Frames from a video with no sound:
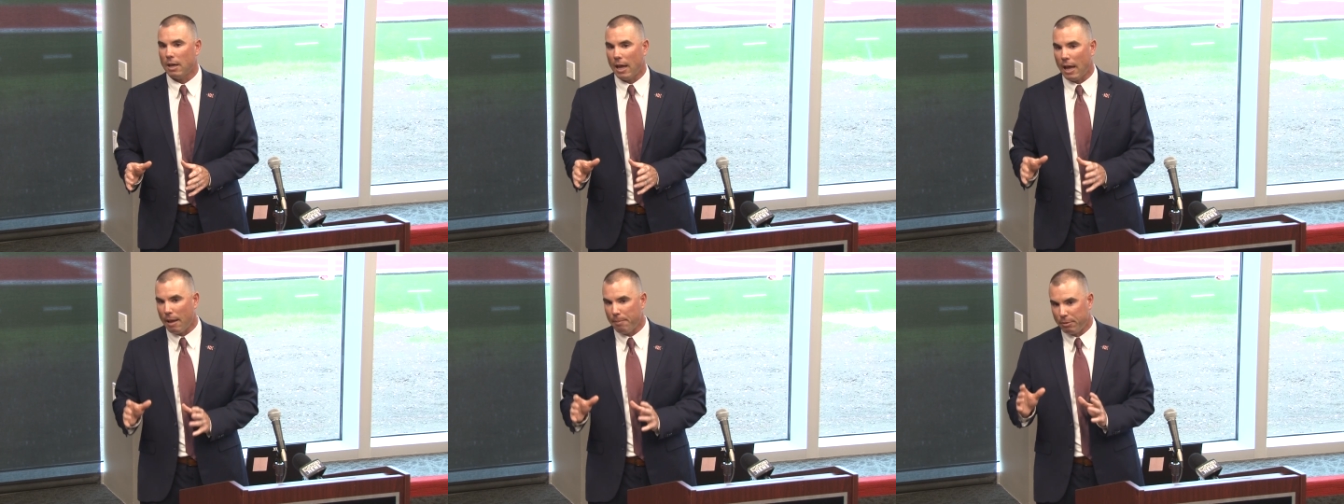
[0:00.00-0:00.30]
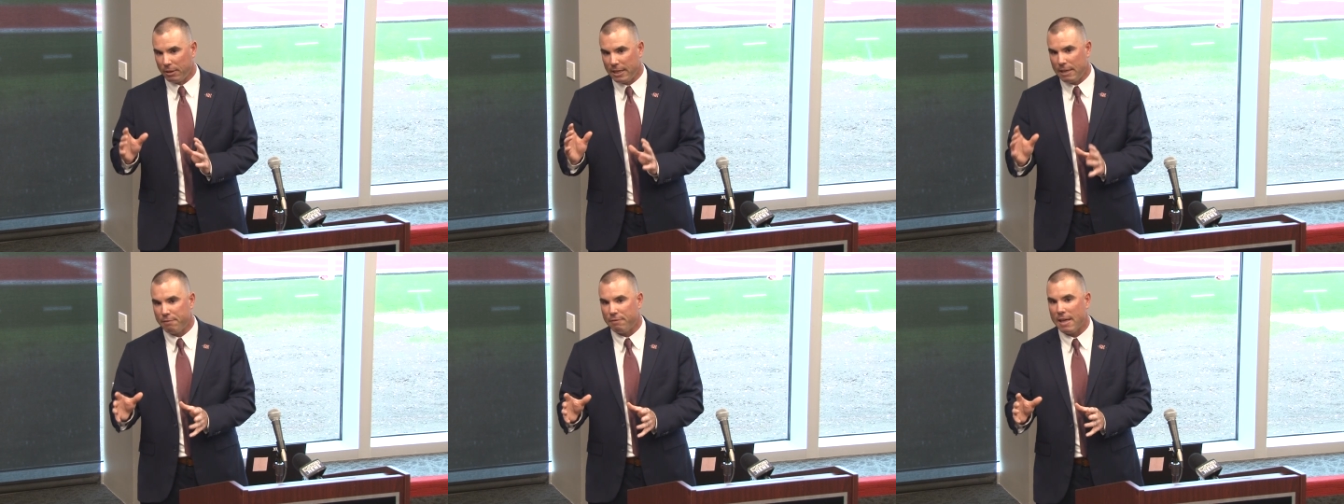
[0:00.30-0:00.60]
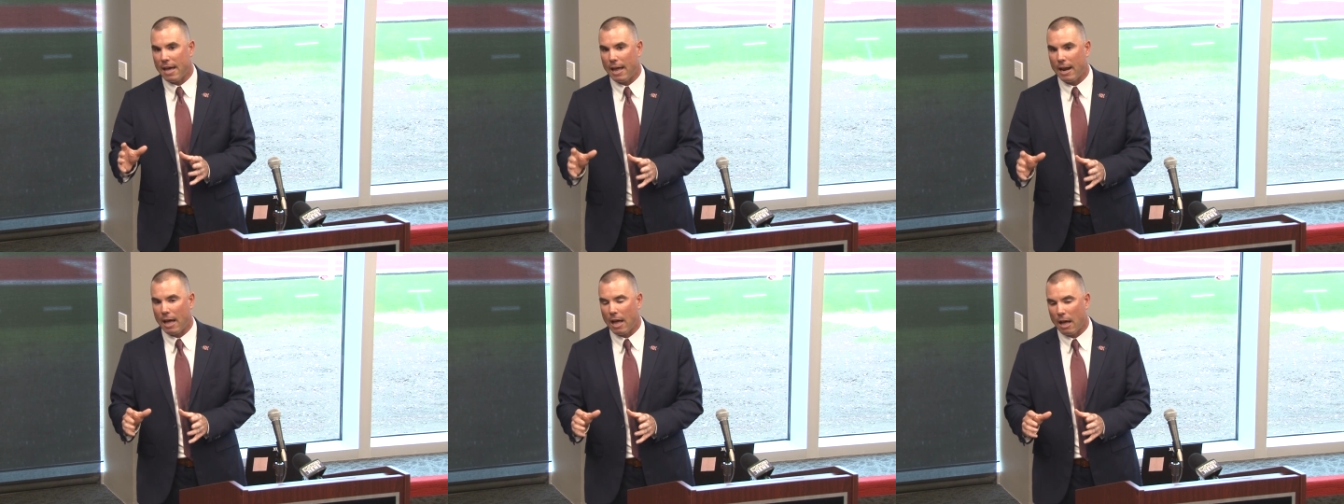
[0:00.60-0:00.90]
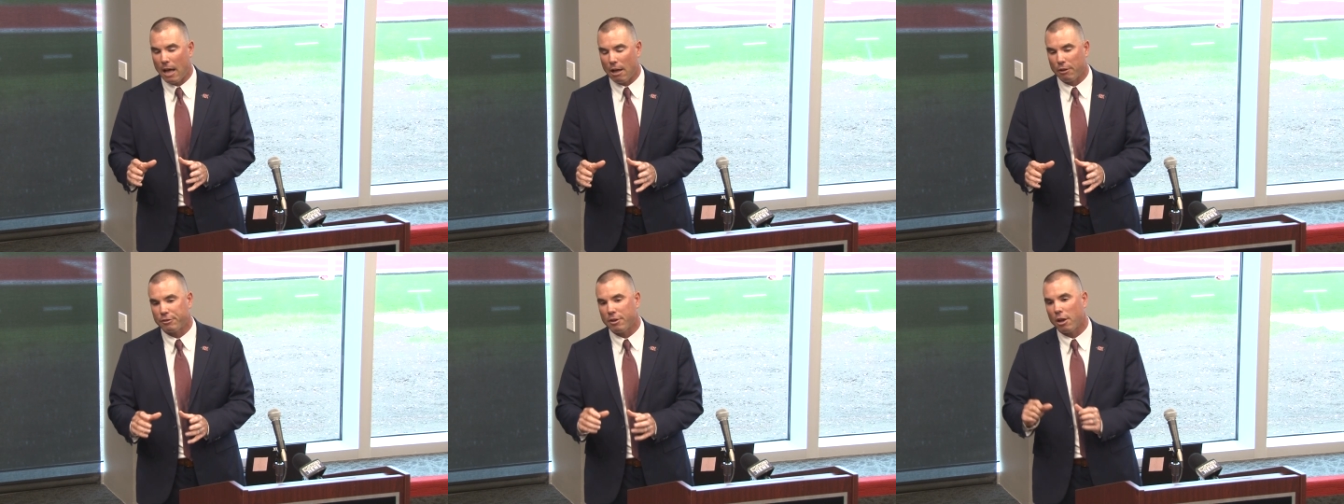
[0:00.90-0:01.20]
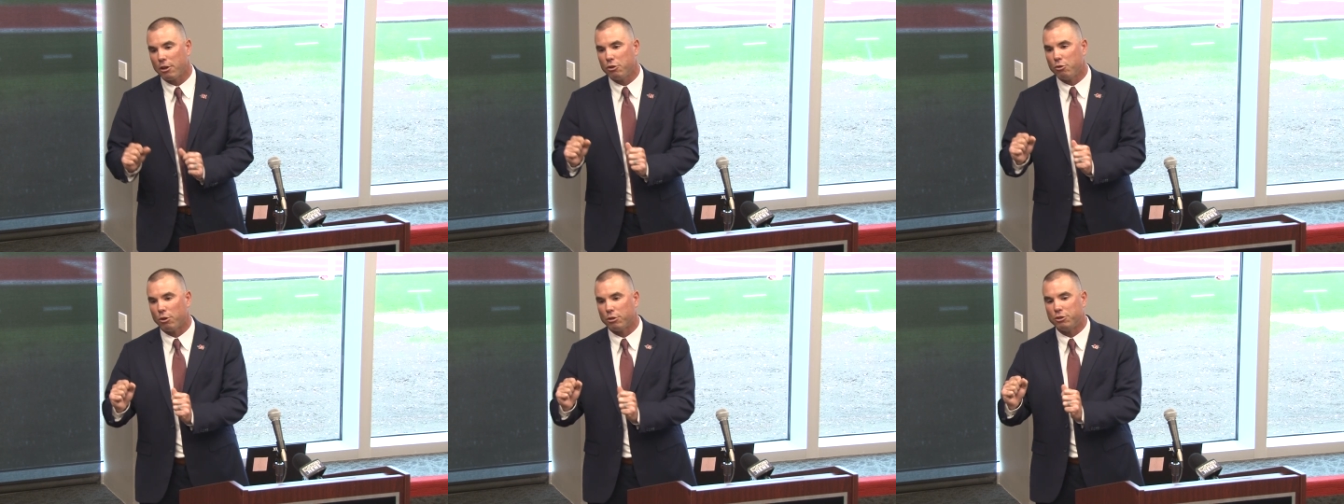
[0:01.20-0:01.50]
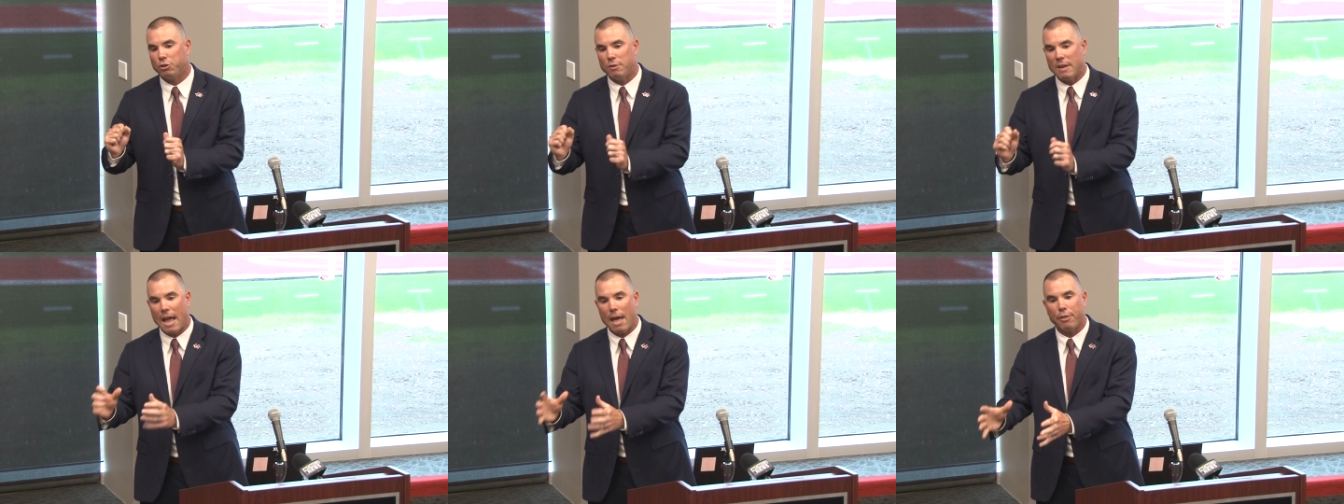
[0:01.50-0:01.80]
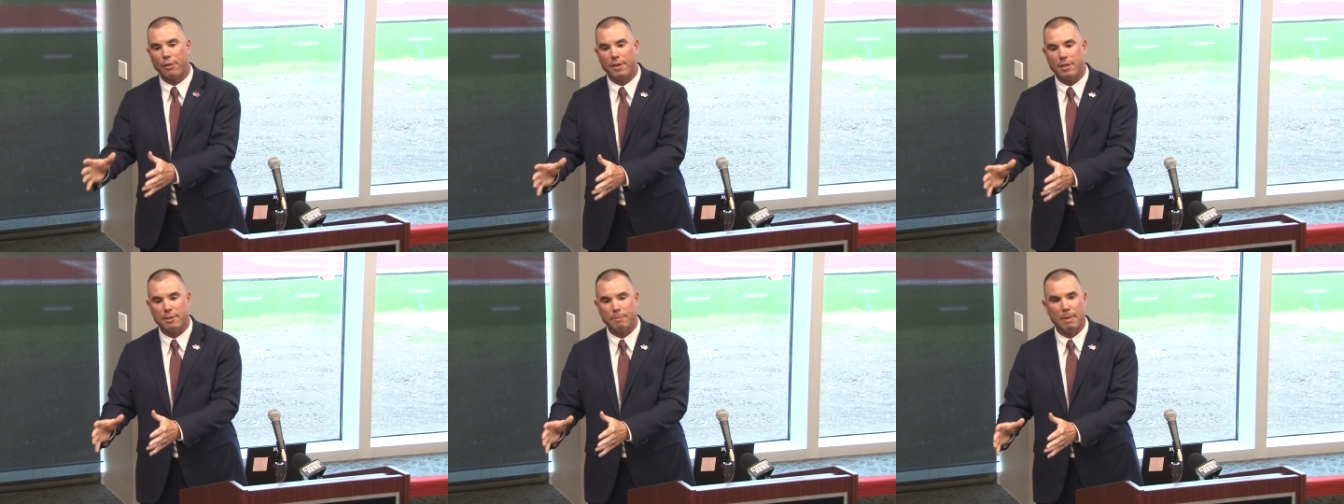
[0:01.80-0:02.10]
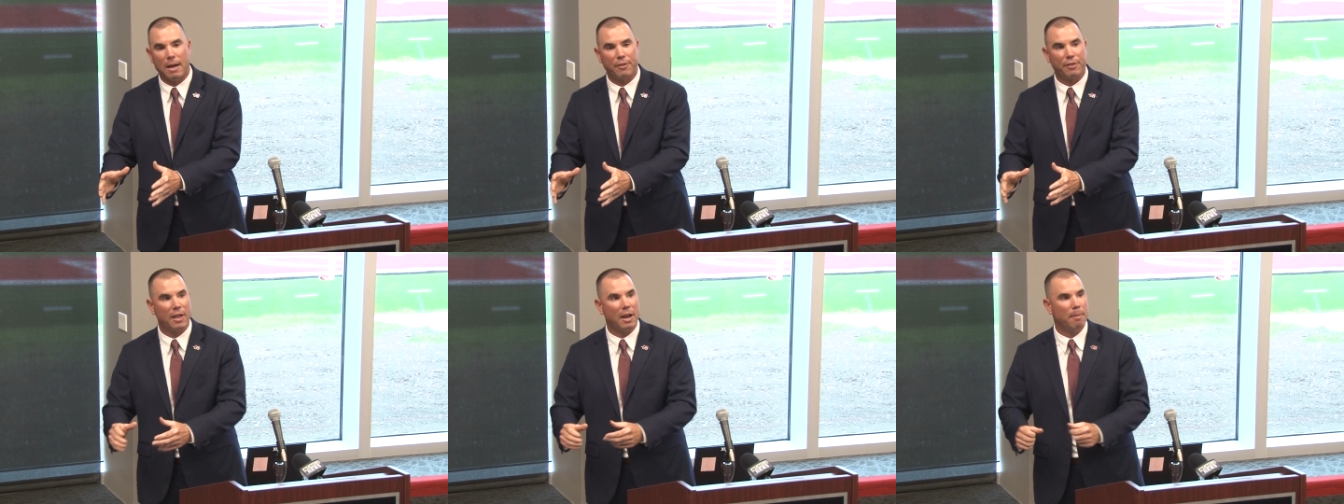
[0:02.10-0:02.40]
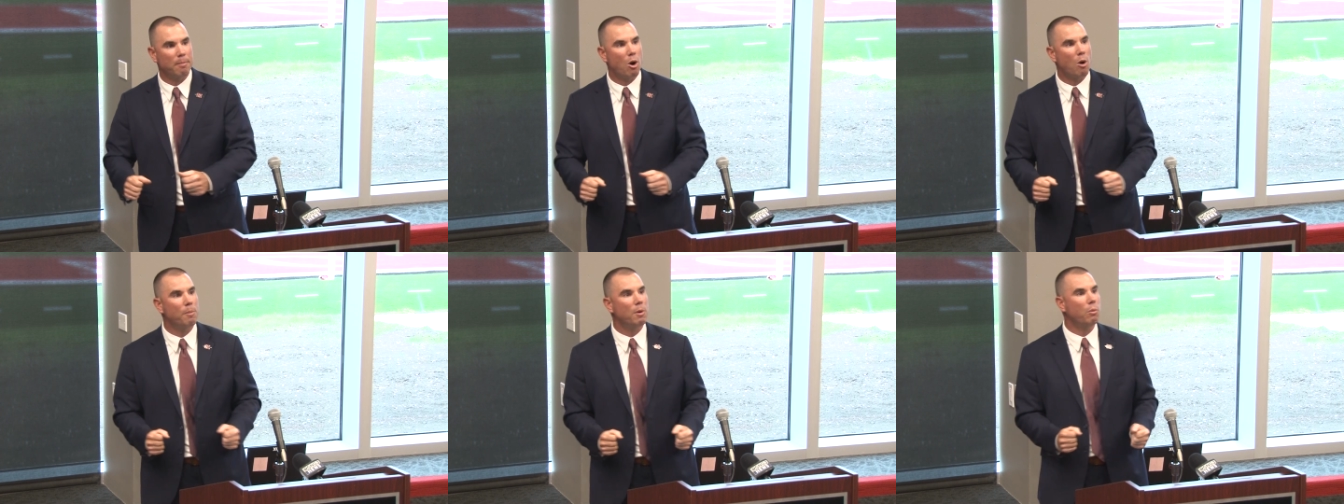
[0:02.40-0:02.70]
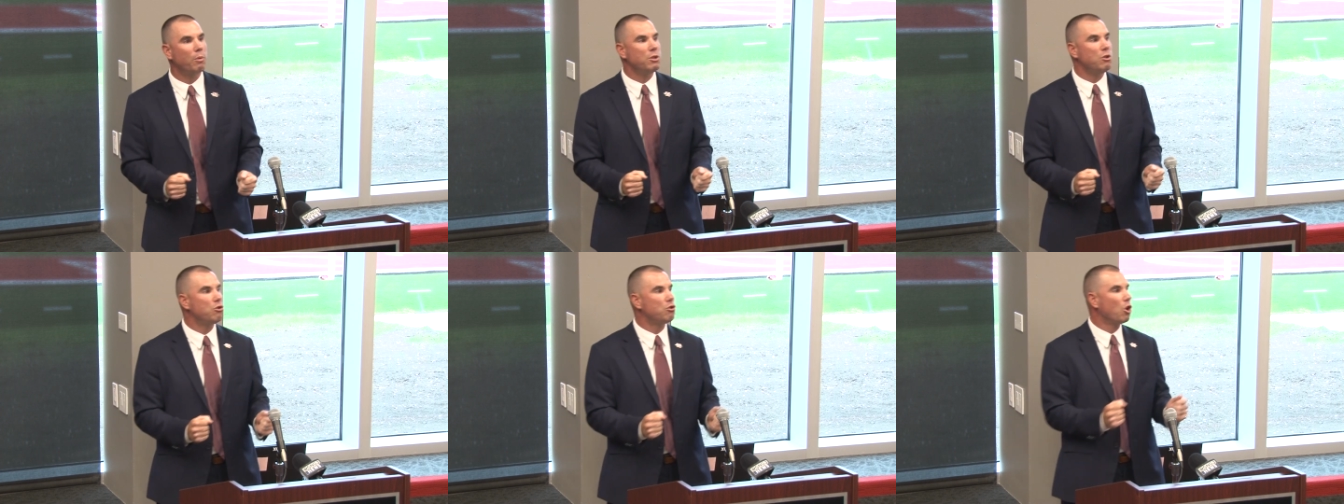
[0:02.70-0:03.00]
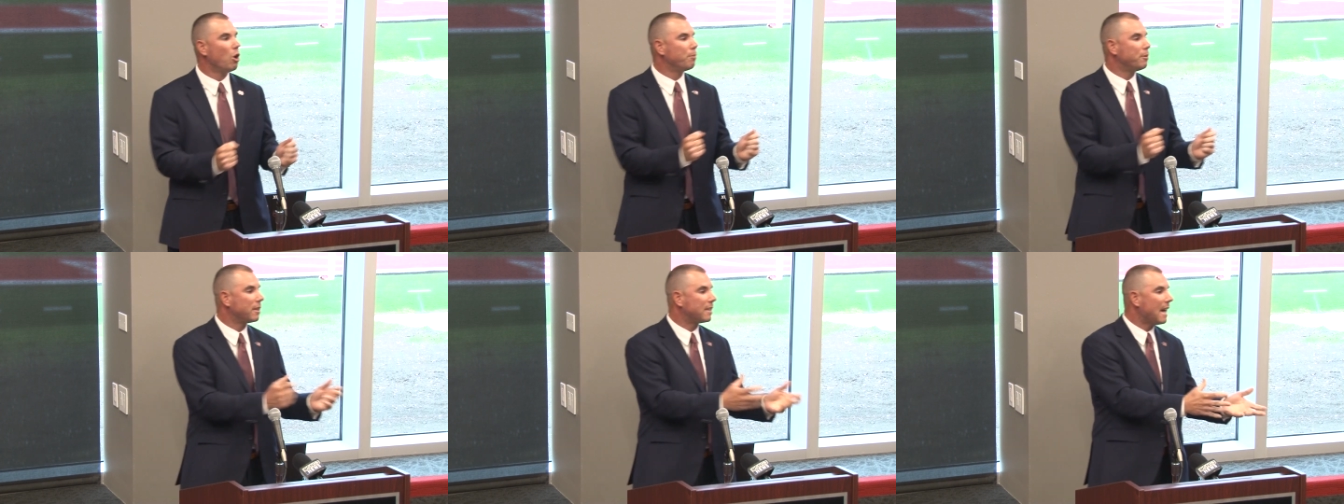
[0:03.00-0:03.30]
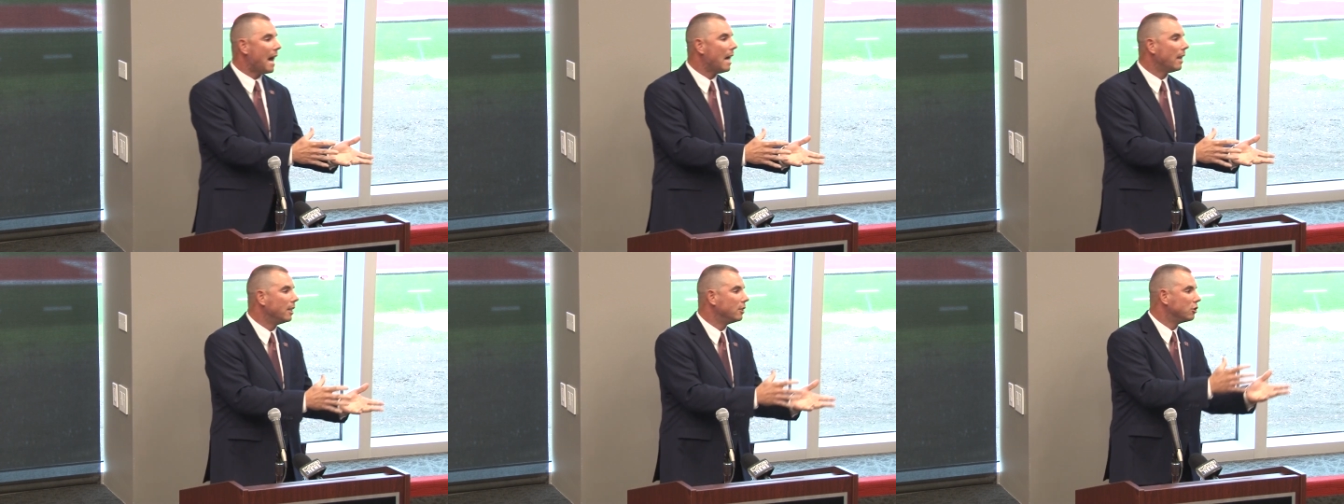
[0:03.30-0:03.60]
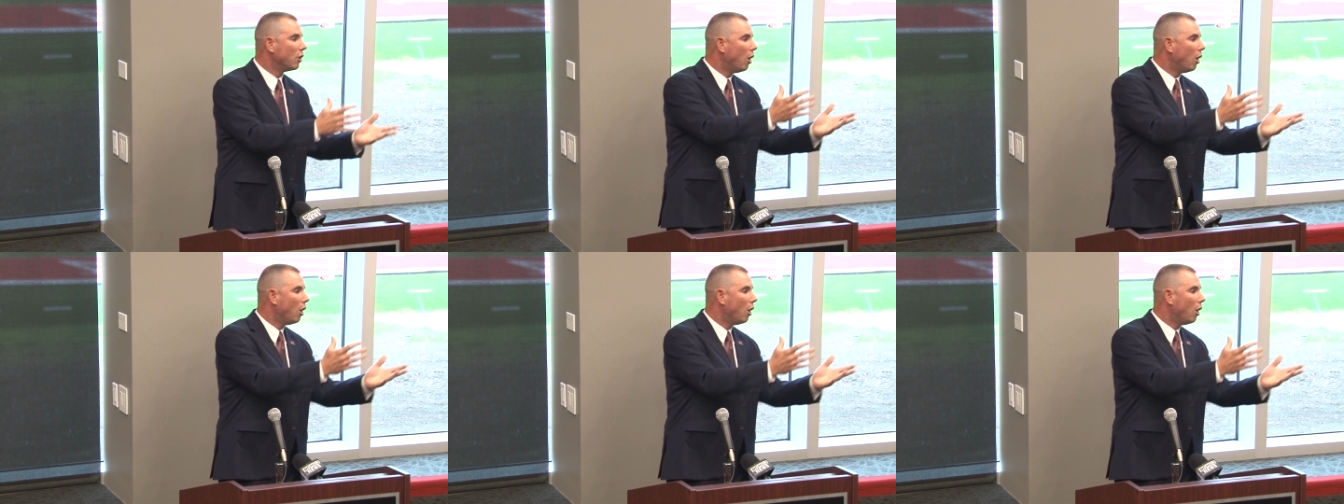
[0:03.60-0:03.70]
I, believe that. I'll talk to our student athletes about that. A moment when you show up to college.